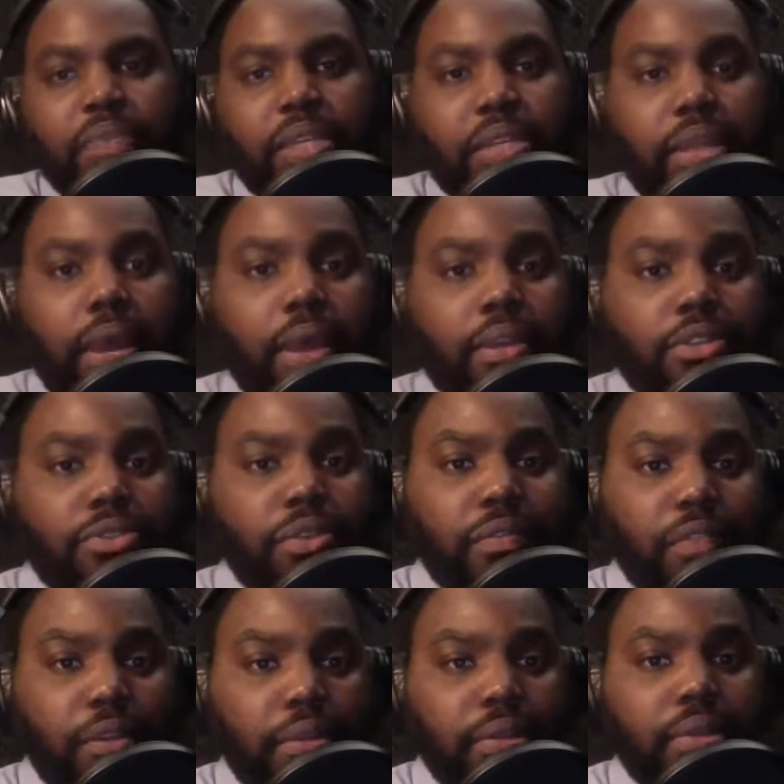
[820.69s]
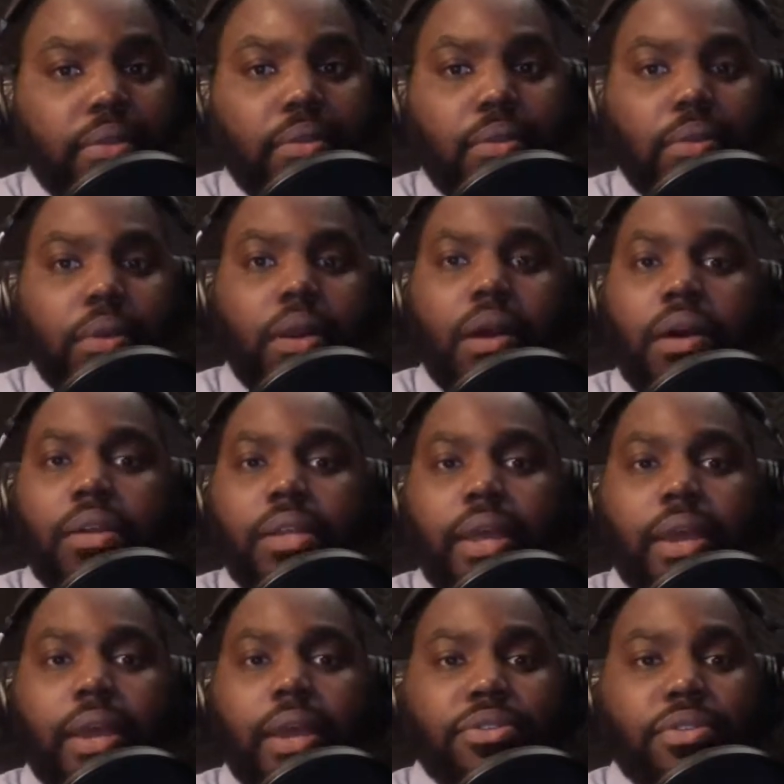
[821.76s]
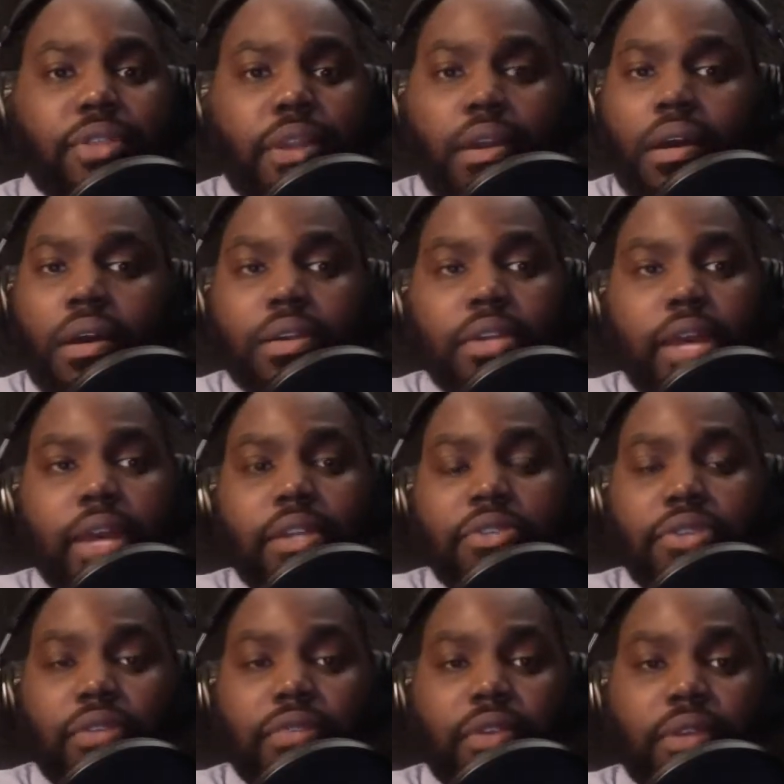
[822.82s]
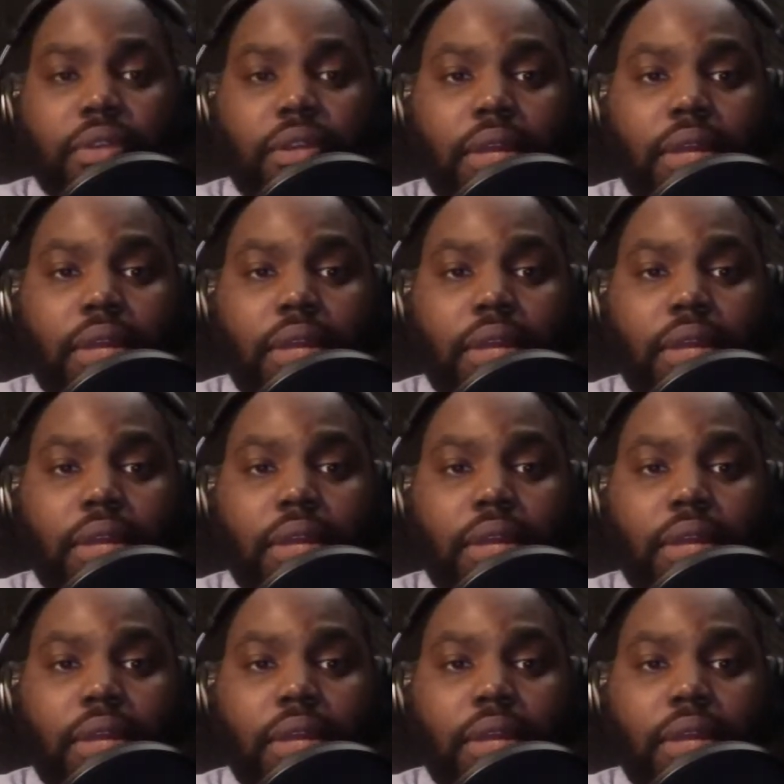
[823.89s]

Data driven. We're all data. They're all data driven.